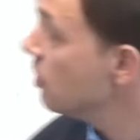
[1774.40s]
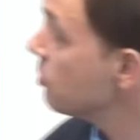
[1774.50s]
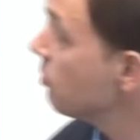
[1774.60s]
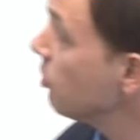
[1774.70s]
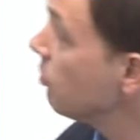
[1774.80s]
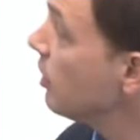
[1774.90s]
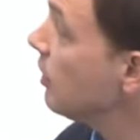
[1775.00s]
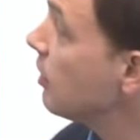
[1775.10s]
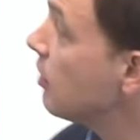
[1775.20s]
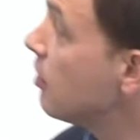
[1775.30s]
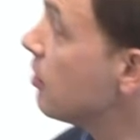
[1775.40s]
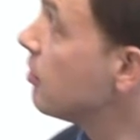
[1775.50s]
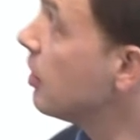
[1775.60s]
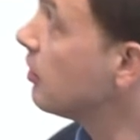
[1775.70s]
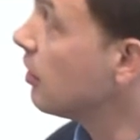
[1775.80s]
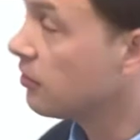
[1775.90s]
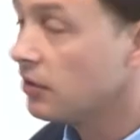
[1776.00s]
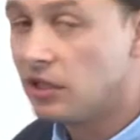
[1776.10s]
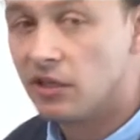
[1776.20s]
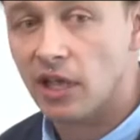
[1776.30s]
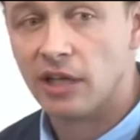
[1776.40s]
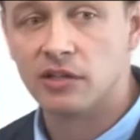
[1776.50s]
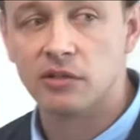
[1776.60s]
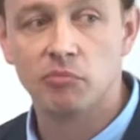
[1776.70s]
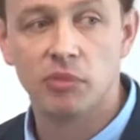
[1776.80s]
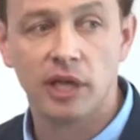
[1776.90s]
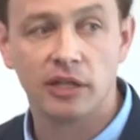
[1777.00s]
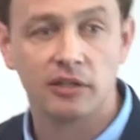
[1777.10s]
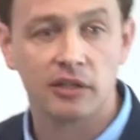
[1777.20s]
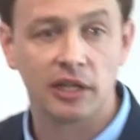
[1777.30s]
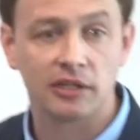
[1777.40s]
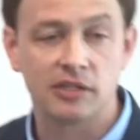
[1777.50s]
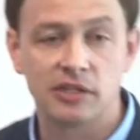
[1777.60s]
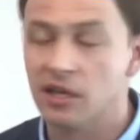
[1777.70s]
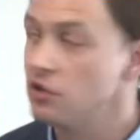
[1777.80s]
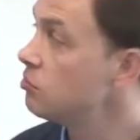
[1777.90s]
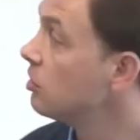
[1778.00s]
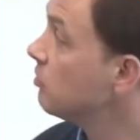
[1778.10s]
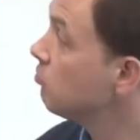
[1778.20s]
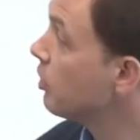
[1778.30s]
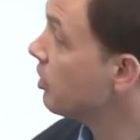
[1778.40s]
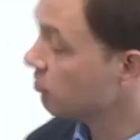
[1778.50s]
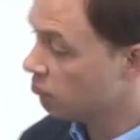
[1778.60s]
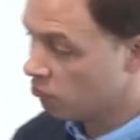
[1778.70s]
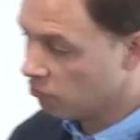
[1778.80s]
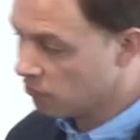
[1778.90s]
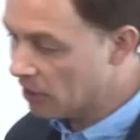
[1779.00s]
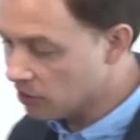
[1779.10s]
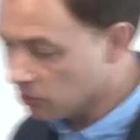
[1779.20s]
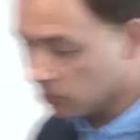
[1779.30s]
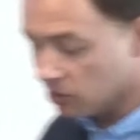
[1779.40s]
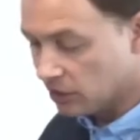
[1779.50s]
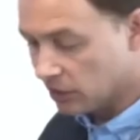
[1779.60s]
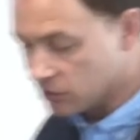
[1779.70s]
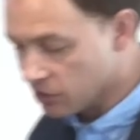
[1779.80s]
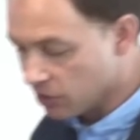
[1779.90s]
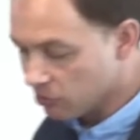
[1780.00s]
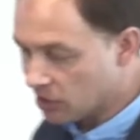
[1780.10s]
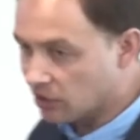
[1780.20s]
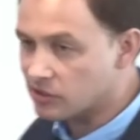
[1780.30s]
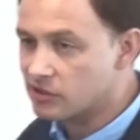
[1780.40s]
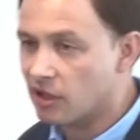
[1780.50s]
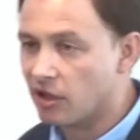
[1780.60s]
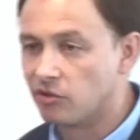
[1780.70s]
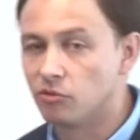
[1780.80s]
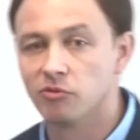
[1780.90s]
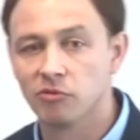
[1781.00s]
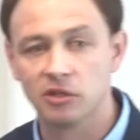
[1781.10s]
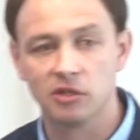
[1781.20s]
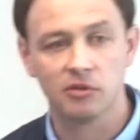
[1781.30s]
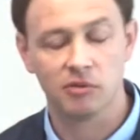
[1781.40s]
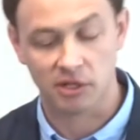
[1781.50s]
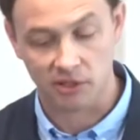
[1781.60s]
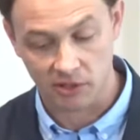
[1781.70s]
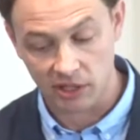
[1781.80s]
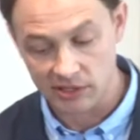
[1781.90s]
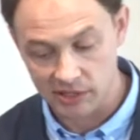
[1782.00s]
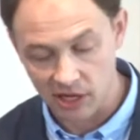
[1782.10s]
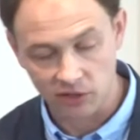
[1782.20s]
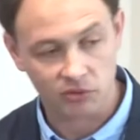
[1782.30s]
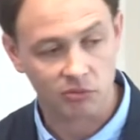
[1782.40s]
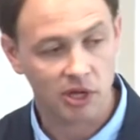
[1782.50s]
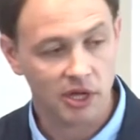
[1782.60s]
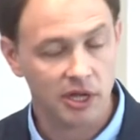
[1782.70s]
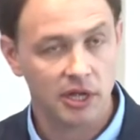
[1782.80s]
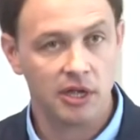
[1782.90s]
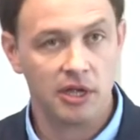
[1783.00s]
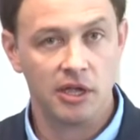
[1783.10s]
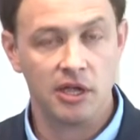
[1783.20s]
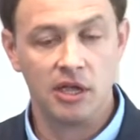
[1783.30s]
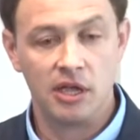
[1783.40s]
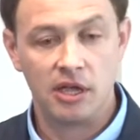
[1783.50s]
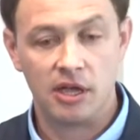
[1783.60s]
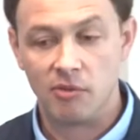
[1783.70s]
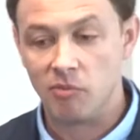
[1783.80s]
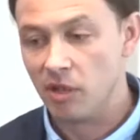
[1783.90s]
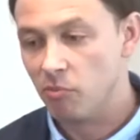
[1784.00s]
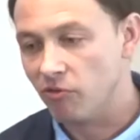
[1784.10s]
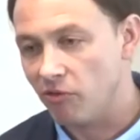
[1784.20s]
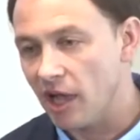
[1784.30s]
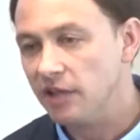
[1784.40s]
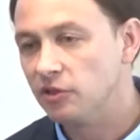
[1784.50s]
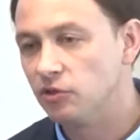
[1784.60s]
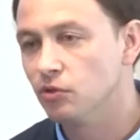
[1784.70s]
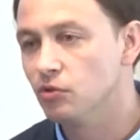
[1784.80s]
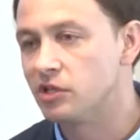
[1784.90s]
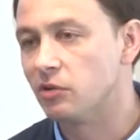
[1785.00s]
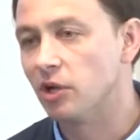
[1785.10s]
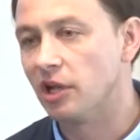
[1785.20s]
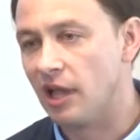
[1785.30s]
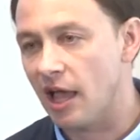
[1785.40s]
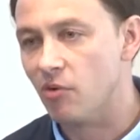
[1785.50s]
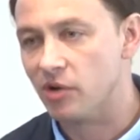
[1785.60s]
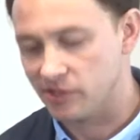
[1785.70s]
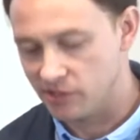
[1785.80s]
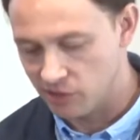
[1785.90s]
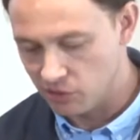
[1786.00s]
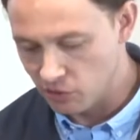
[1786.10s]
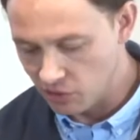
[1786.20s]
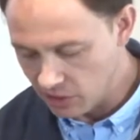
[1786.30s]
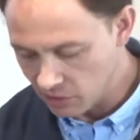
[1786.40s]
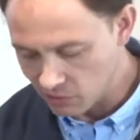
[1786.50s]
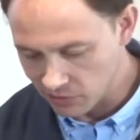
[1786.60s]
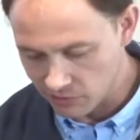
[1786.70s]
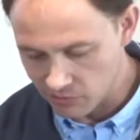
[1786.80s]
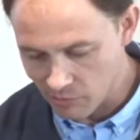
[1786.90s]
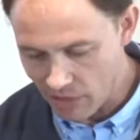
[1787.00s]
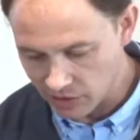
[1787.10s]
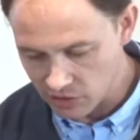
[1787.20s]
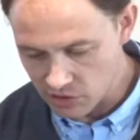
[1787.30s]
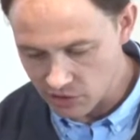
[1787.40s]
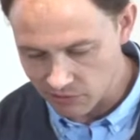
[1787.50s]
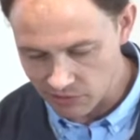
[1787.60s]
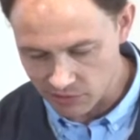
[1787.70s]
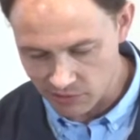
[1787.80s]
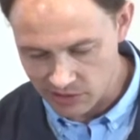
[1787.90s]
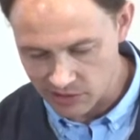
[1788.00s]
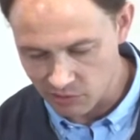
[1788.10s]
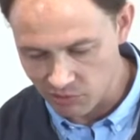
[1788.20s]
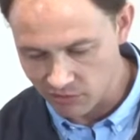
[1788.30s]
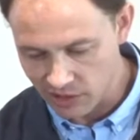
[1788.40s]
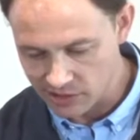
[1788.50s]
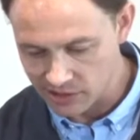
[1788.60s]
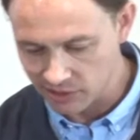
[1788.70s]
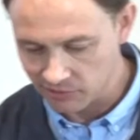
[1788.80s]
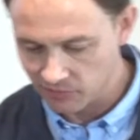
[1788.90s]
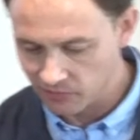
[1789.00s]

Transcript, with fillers: So we really are, I, I think, at a at at the stage where where fungal taxonomy can start of, uh, can start to um, provide the tools that will allow us to deal with the magnitude of the threats that we're facing.